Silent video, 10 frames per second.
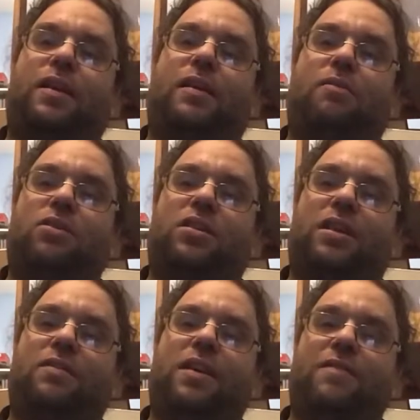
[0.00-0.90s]
which
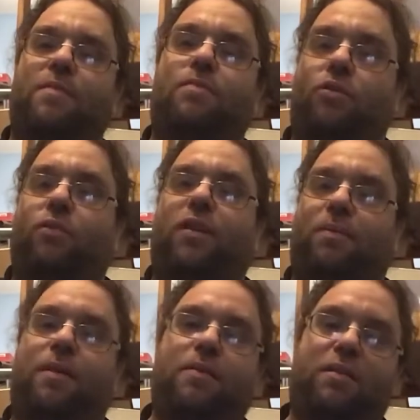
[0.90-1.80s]
gives it even more
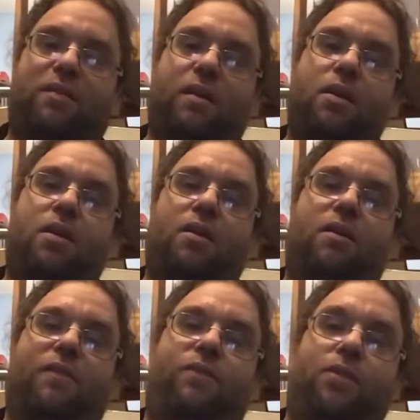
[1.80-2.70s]
experience
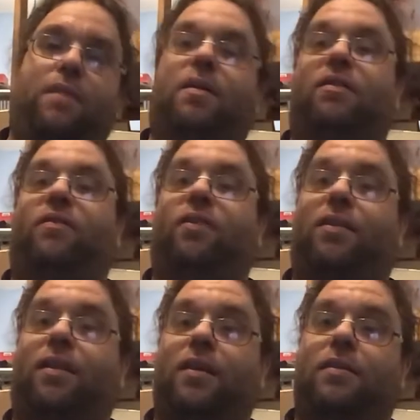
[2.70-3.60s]
for the amount of
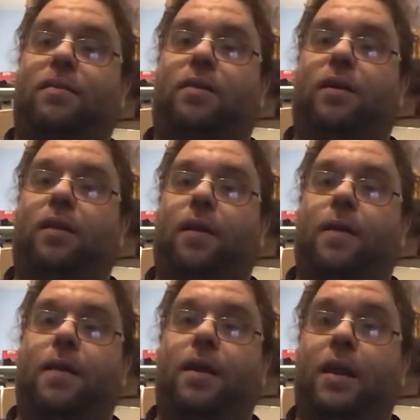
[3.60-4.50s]
investigators in play,
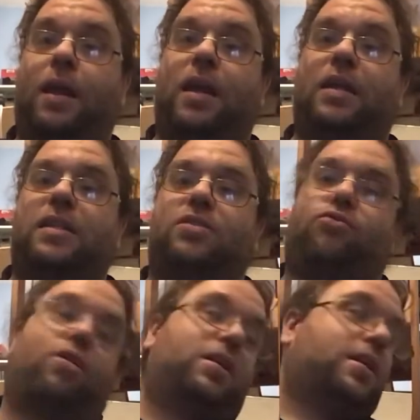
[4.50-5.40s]
is
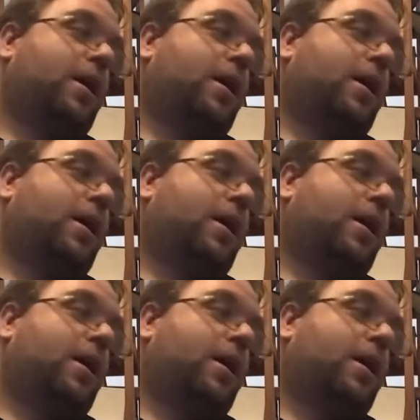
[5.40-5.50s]
great.